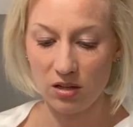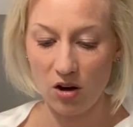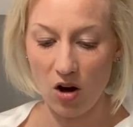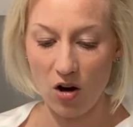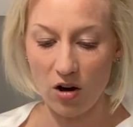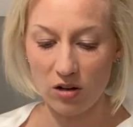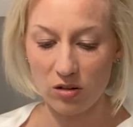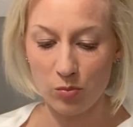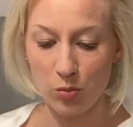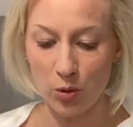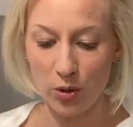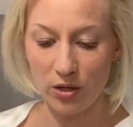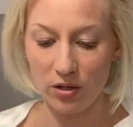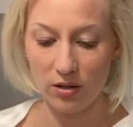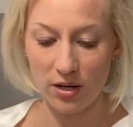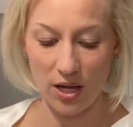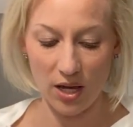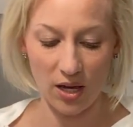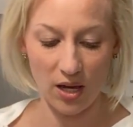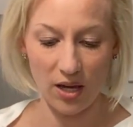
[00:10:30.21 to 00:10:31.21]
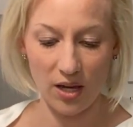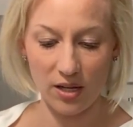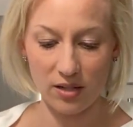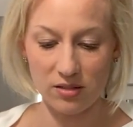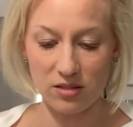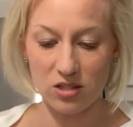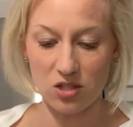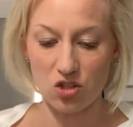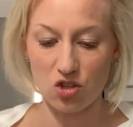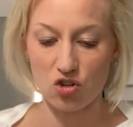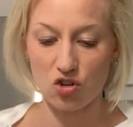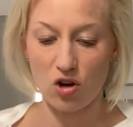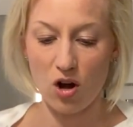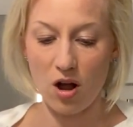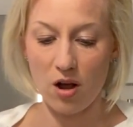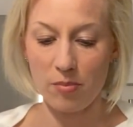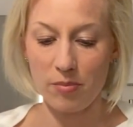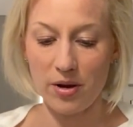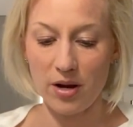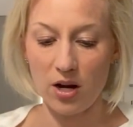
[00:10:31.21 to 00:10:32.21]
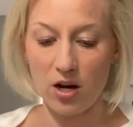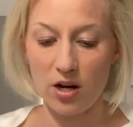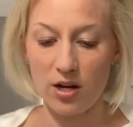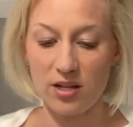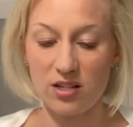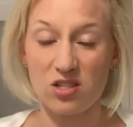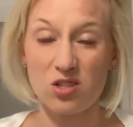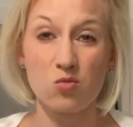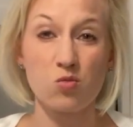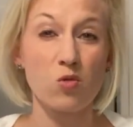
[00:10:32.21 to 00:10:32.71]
hard-boiled eggs, strawberries,